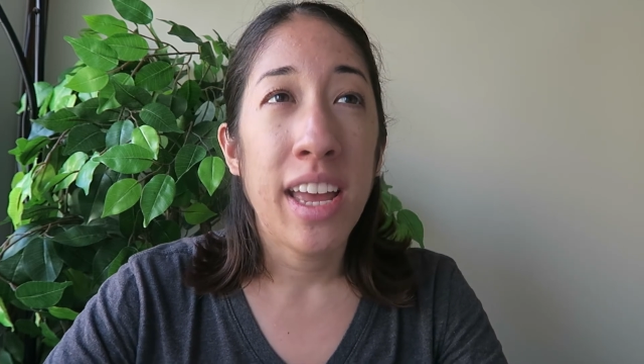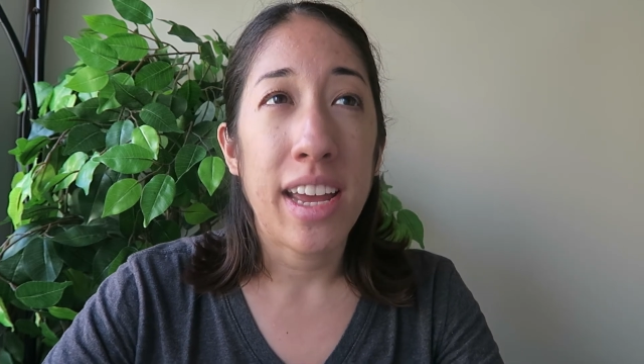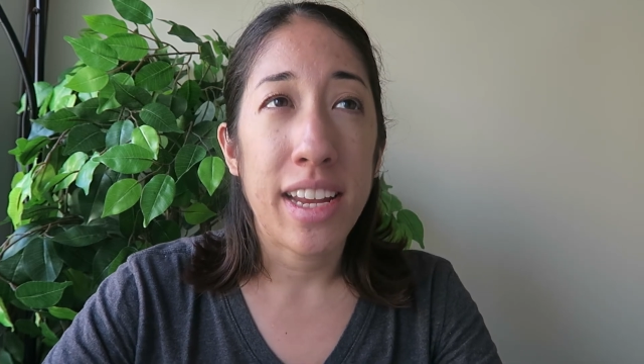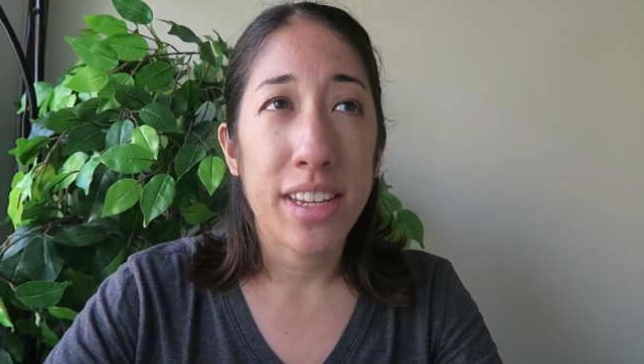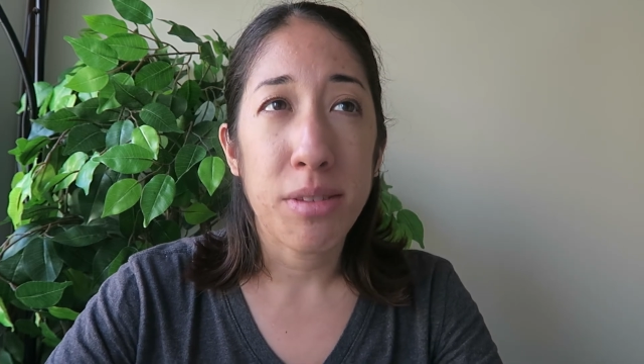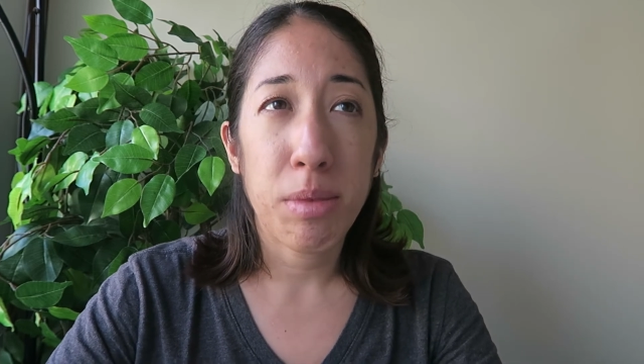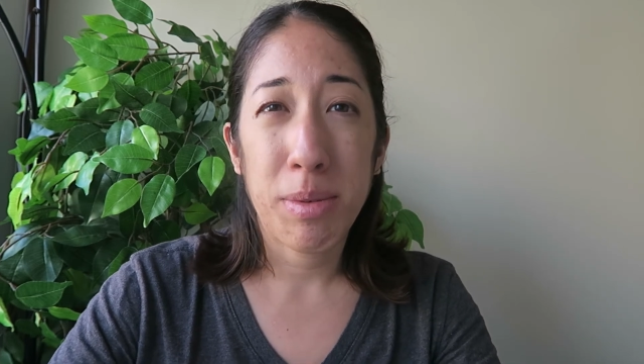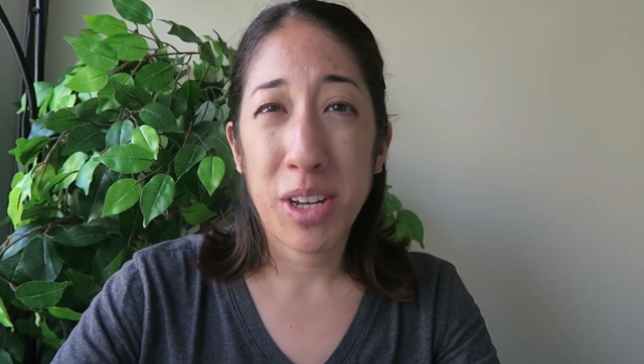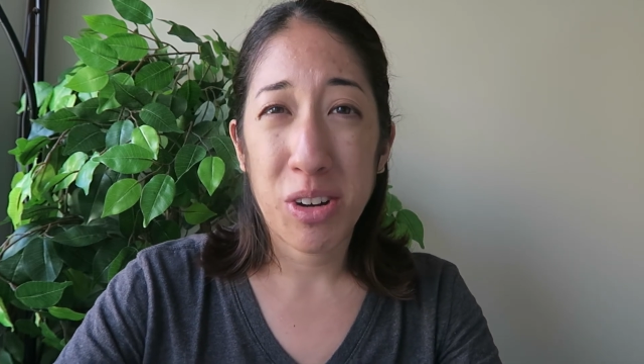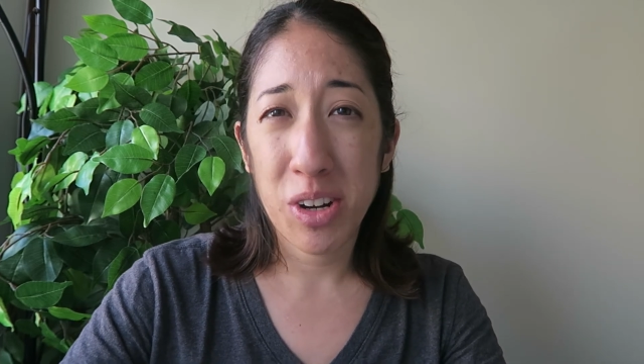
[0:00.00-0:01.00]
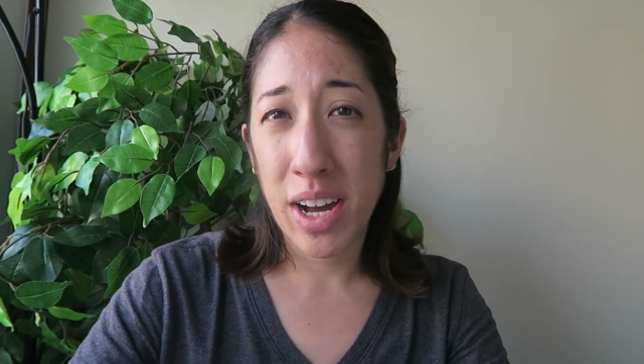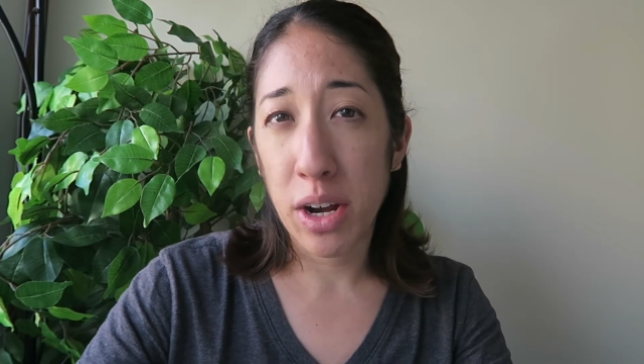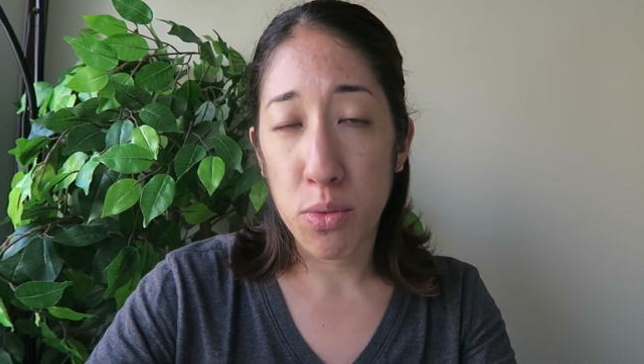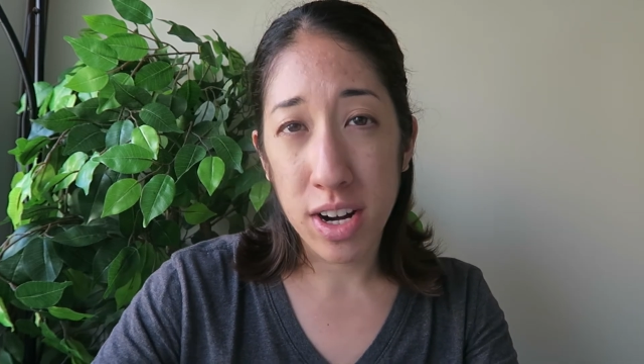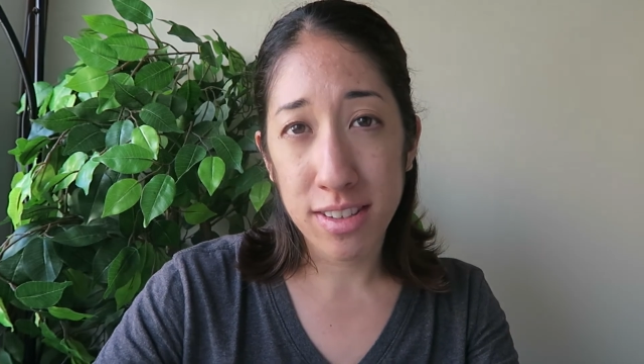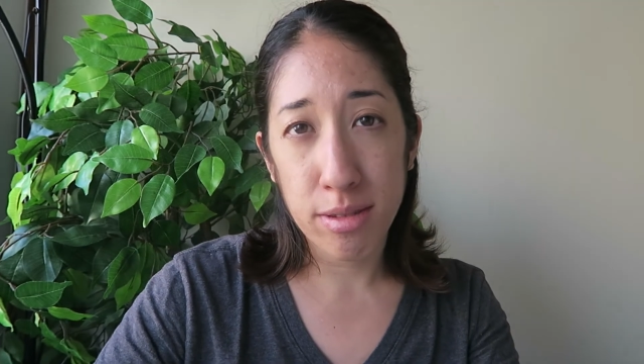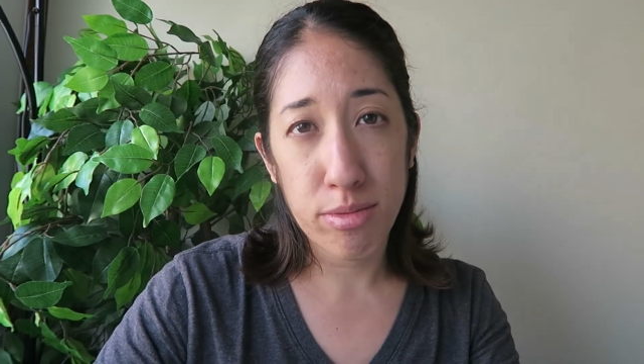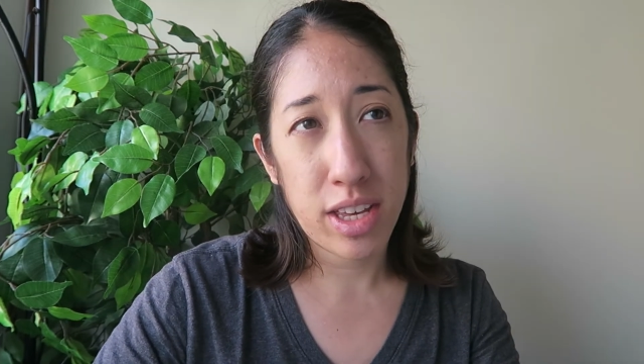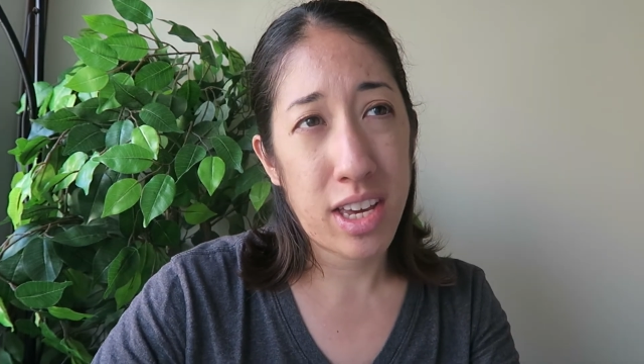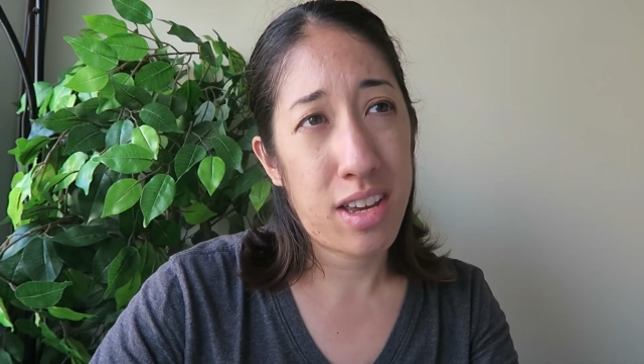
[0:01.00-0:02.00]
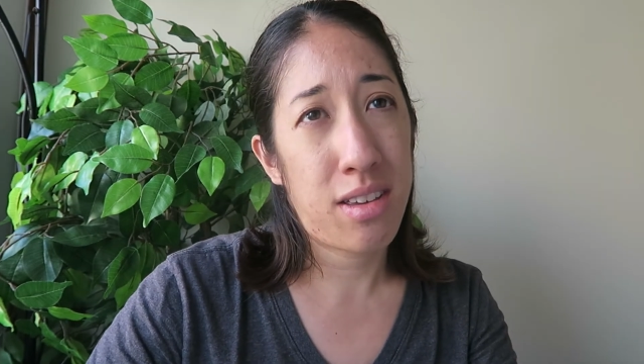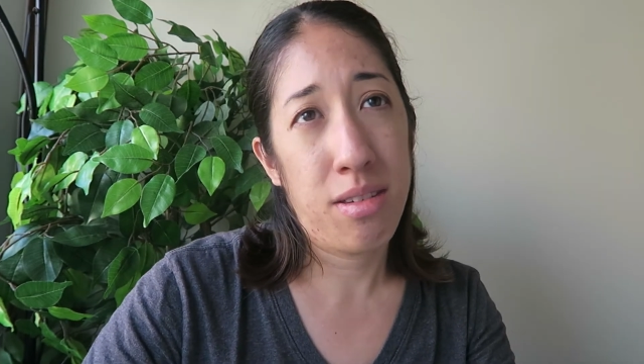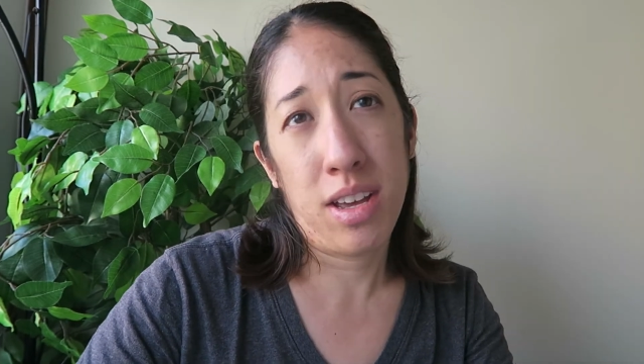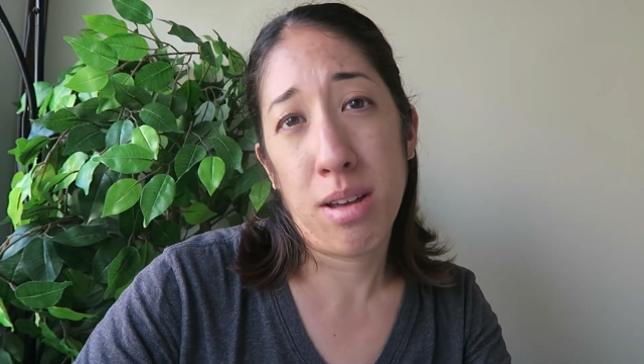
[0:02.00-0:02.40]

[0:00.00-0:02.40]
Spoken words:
and maybe you don't know how to work something.